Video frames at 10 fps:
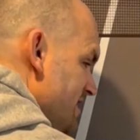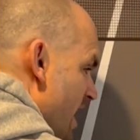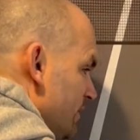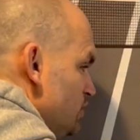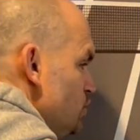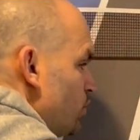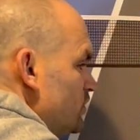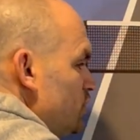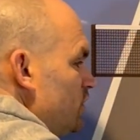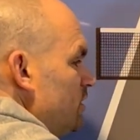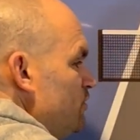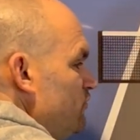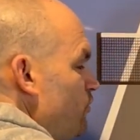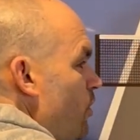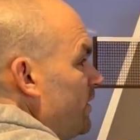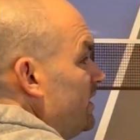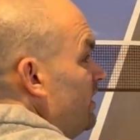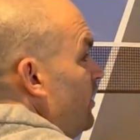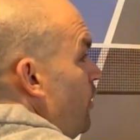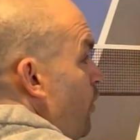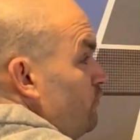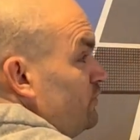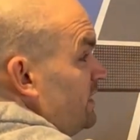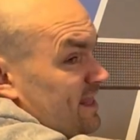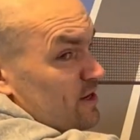now it's your turn to move forward. Hopefully they